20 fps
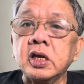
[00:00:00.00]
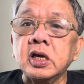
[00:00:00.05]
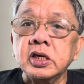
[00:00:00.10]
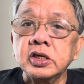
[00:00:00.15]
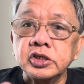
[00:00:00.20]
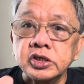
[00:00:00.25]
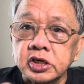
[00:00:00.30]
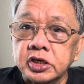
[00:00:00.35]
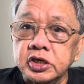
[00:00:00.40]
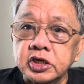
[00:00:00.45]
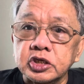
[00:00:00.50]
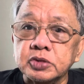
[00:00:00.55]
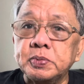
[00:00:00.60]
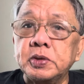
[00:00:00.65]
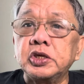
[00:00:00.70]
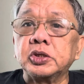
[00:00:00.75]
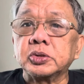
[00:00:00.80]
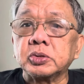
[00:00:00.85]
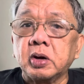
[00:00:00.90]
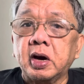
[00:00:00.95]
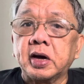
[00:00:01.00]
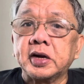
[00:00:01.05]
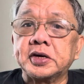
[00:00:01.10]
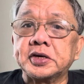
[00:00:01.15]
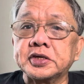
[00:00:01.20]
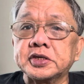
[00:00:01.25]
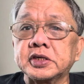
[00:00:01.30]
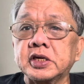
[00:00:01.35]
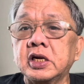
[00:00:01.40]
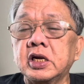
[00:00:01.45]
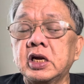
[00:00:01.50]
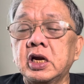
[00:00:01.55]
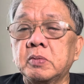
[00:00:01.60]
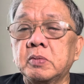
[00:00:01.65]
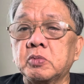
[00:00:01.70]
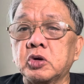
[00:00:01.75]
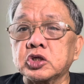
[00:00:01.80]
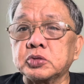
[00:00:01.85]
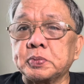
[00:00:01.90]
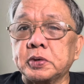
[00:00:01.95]
share this video to others,
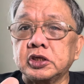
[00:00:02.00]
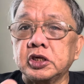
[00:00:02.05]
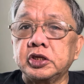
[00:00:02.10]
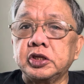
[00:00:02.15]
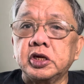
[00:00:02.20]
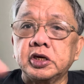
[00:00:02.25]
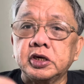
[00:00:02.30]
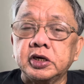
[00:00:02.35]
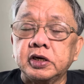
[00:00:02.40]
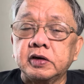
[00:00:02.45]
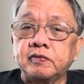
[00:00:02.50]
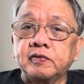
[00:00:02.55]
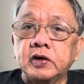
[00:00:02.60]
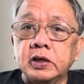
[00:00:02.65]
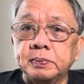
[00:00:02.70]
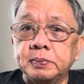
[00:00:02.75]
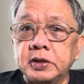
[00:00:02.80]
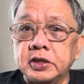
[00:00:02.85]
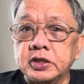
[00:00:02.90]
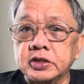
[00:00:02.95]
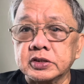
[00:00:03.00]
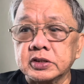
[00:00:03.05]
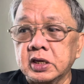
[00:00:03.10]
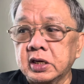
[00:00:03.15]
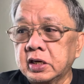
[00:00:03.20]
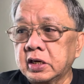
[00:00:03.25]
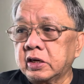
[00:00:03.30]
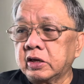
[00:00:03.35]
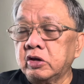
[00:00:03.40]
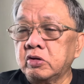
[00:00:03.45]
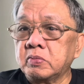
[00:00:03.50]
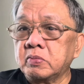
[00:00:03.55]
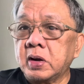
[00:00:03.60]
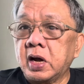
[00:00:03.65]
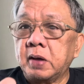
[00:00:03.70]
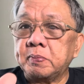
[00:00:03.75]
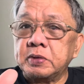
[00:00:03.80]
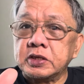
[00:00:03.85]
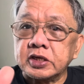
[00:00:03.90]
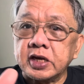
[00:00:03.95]
most especially there in the Philippines, yung
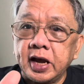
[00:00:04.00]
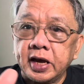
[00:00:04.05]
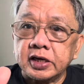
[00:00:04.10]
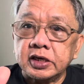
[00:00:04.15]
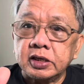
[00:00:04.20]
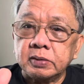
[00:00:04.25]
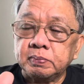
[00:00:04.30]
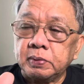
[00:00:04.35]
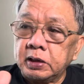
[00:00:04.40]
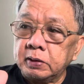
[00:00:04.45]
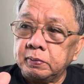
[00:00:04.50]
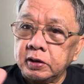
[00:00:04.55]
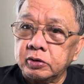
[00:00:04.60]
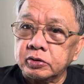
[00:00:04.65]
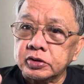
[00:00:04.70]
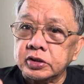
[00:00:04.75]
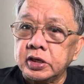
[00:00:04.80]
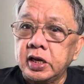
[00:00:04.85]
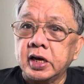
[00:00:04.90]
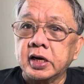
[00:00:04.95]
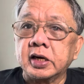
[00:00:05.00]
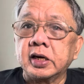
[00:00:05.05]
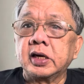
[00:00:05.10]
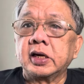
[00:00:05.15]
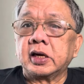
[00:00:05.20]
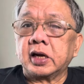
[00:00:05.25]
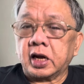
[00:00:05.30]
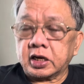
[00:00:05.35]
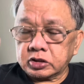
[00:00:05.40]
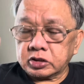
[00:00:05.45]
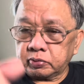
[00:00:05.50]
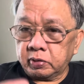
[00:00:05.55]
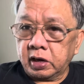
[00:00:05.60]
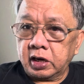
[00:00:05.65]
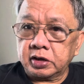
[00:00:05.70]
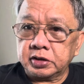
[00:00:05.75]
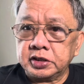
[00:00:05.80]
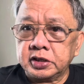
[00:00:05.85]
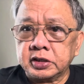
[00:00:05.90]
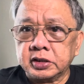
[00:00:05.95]
mga misguided Filipinos there, as well
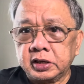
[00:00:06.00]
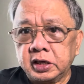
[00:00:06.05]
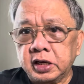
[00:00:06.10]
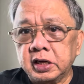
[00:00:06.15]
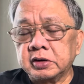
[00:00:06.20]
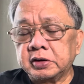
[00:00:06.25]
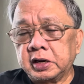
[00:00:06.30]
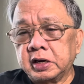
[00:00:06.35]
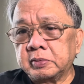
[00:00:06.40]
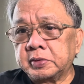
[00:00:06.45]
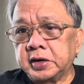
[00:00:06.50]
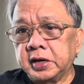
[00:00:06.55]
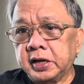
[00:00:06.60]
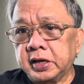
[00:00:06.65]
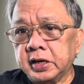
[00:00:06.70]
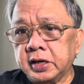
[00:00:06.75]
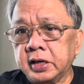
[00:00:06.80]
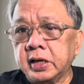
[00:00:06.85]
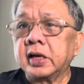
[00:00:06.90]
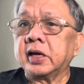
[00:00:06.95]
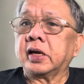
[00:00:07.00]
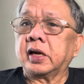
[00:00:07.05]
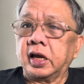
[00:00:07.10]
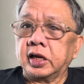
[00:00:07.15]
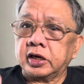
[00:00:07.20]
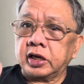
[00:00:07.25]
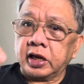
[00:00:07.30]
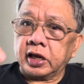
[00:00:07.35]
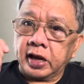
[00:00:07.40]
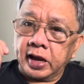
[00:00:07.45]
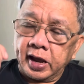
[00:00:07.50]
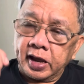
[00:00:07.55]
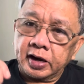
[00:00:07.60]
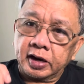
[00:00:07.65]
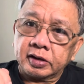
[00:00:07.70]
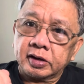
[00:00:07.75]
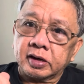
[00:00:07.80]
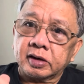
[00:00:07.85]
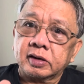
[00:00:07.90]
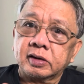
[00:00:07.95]
here in America and in
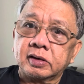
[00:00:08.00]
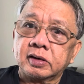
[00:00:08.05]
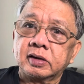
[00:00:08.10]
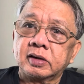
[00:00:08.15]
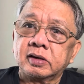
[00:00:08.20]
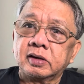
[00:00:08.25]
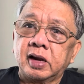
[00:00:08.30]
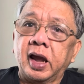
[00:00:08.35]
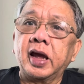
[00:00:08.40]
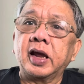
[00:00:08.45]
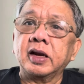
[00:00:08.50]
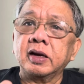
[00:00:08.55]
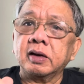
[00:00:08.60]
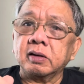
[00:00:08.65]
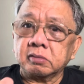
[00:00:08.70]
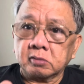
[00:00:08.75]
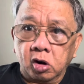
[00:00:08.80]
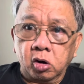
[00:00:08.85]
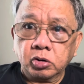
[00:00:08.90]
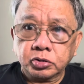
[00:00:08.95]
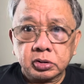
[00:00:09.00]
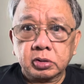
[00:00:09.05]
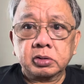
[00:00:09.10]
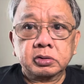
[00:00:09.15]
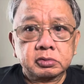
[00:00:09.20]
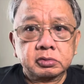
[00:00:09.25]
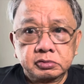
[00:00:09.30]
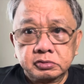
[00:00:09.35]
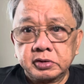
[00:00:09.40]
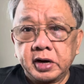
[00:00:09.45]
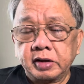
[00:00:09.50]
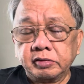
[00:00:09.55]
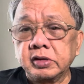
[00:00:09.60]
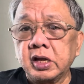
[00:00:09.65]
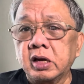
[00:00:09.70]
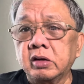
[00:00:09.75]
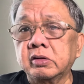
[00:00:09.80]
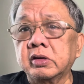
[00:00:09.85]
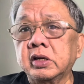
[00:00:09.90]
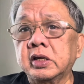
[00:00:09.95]
Canada. And also, right
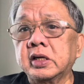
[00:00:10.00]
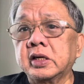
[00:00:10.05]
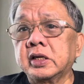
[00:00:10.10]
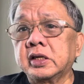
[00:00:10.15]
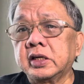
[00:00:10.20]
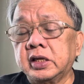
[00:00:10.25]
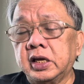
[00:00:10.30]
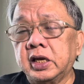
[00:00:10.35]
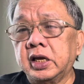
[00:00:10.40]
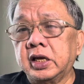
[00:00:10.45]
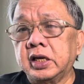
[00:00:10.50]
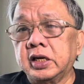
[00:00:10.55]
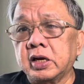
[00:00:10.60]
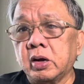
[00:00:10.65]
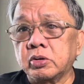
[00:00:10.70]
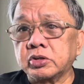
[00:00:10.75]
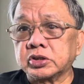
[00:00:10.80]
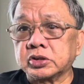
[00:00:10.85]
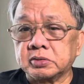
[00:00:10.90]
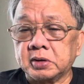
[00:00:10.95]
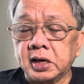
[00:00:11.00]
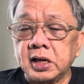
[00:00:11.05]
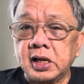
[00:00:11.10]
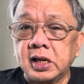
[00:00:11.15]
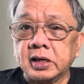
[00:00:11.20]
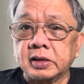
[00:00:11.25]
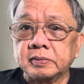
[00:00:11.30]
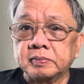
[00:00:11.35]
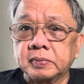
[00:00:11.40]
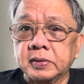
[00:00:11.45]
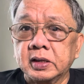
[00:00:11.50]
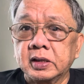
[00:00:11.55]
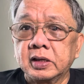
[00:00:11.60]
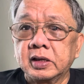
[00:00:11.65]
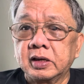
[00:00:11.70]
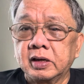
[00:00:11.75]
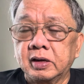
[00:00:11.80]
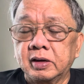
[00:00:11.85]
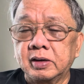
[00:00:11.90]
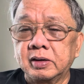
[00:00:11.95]
now, in Australia.
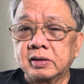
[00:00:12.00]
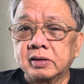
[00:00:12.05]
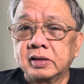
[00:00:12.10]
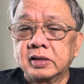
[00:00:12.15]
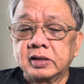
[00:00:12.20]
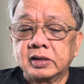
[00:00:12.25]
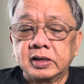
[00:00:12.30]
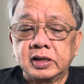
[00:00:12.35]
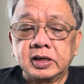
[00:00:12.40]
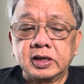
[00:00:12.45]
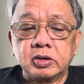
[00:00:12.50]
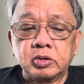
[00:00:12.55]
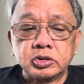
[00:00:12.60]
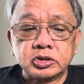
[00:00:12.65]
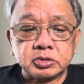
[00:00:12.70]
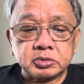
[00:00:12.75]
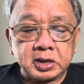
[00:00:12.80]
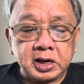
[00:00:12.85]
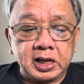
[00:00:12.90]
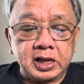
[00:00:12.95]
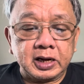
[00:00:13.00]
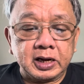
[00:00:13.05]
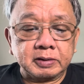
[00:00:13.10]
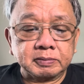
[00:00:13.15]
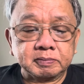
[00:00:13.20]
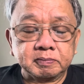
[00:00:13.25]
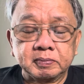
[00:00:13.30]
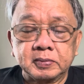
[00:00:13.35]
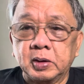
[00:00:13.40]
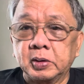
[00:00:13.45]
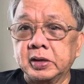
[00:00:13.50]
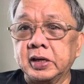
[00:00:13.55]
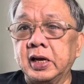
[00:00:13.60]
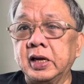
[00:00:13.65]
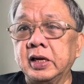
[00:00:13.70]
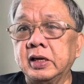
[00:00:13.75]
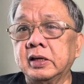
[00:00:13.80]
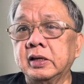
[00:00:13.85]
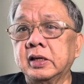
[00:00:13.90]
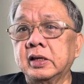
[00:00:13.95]
In Australia.
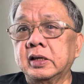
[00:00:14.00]
Okay?